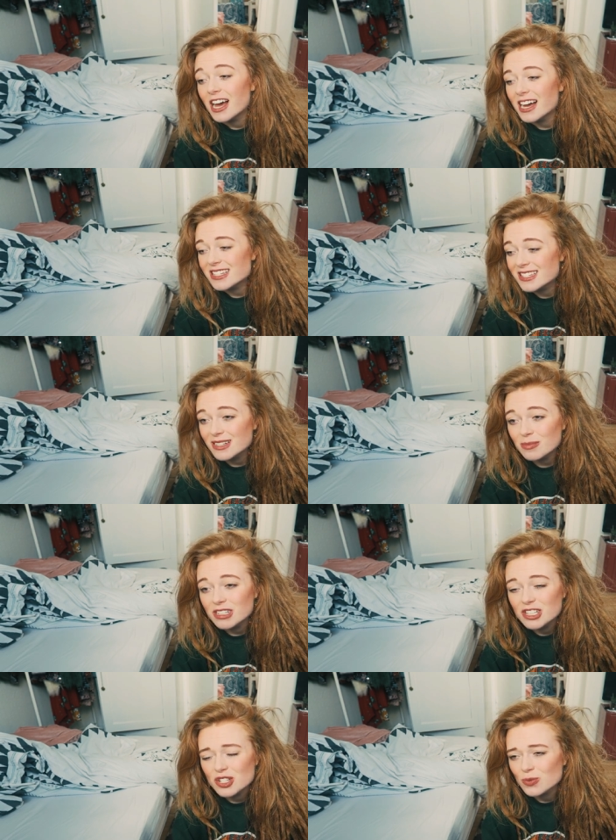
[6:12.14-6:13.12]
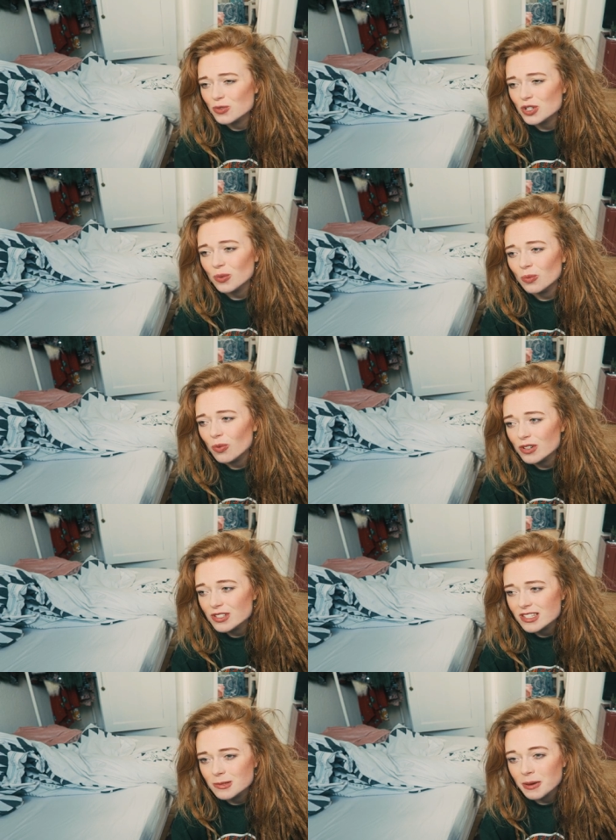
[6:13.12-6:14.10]
I simply just don't
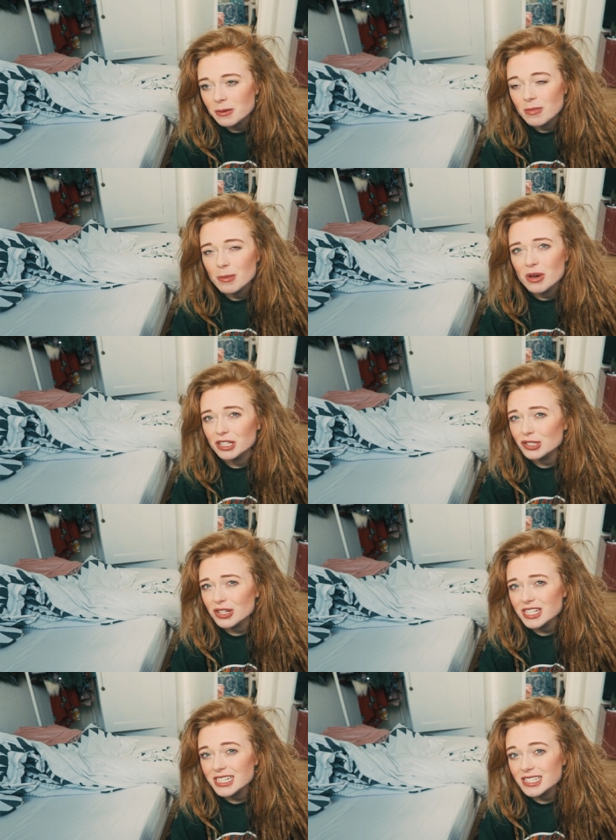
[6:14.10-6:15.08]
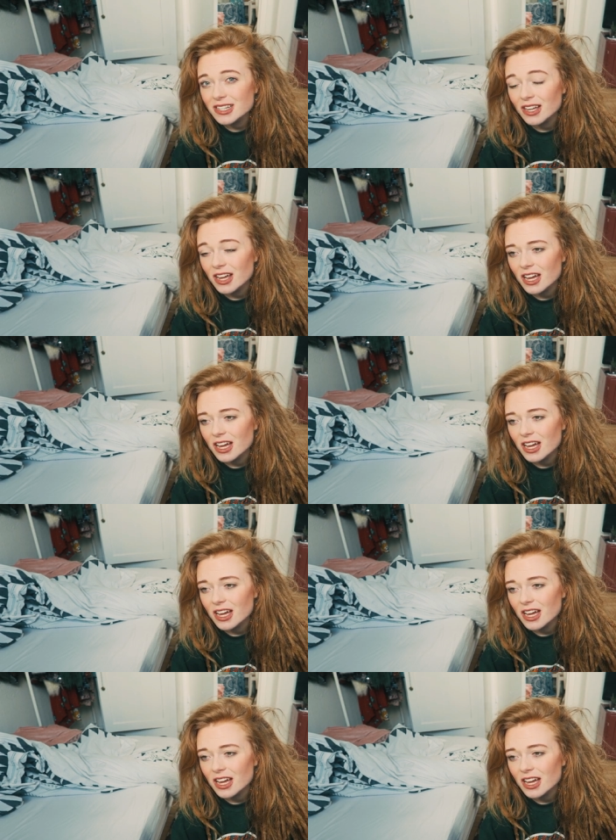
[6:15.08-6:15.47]
want to spend my money on it.